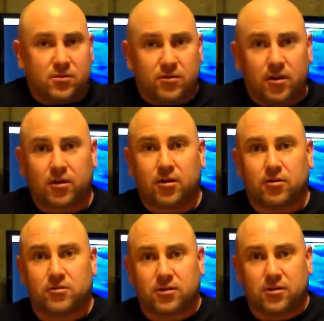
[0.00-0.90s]
There it
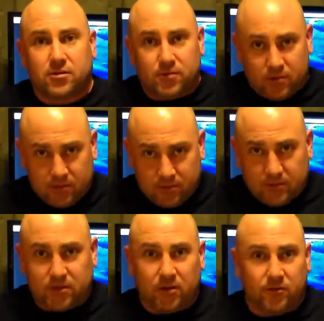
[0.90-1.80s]
goes.
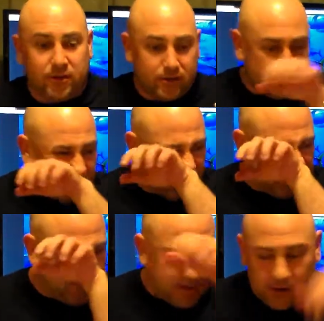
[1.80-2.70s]
It's all the way in.
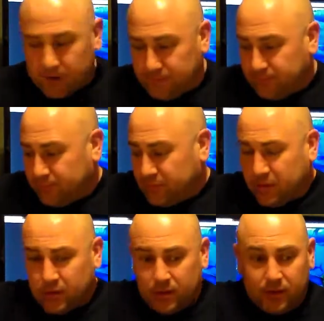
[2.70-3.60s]
Alright.
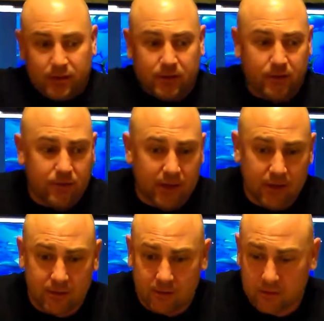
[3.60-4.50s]

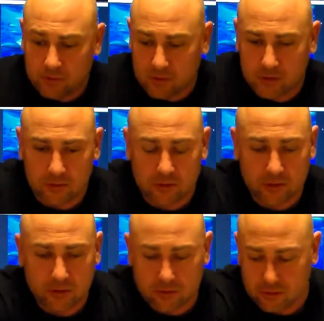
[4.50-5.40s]
Then, what you would
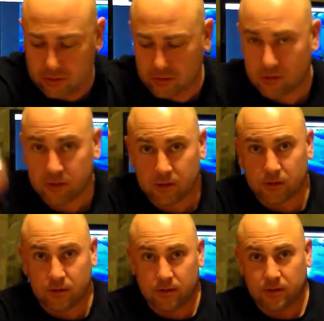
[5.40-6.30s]
do,
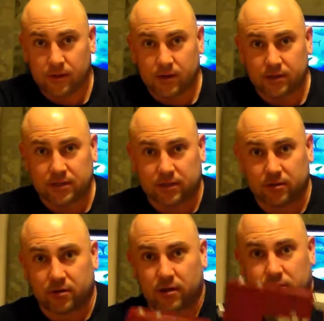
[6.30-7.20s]
now you take
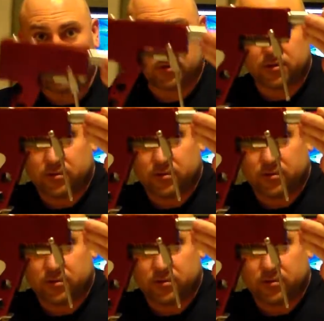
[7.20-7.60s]
your cartridge,